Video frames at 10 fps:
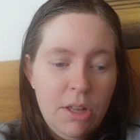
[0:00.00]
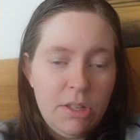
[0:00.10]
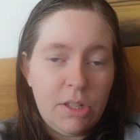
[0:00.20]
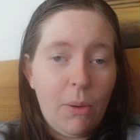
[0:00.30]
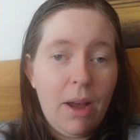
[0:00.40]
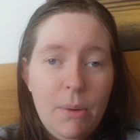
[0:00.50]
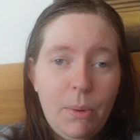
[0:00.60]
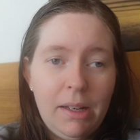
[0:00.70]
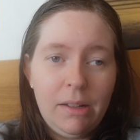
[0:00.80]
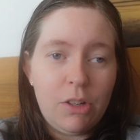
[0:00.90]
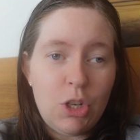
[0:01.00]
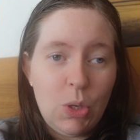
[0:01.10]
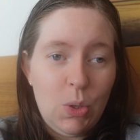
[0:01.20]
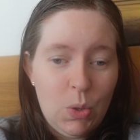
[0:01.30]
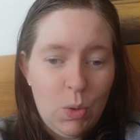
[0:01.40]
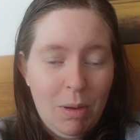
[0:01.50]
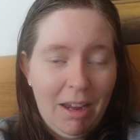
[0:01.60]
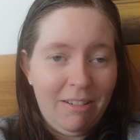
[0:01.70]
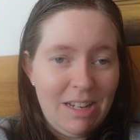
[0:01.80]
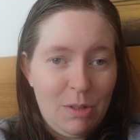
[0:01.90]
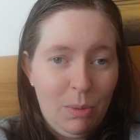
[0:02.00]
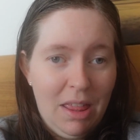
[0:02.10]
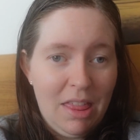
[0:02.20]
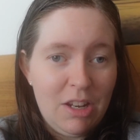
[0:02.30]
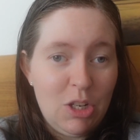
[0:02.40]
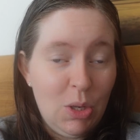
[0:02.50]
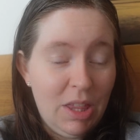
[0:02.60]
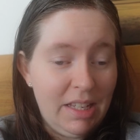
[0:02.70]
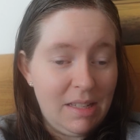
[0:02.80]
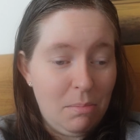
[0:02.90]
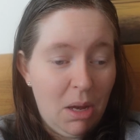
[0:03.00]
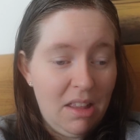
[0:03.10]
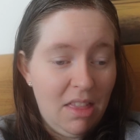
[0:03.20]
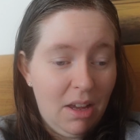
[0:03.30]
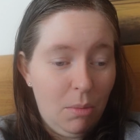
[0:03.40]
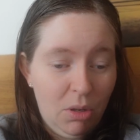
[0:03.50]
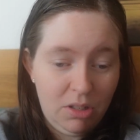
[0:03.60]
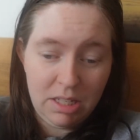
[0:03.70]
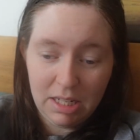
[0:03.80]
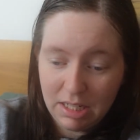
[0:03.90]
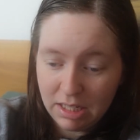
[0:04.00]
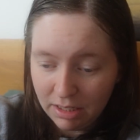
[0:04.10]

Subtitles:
So I went to Paris with two things in mind that I wanted.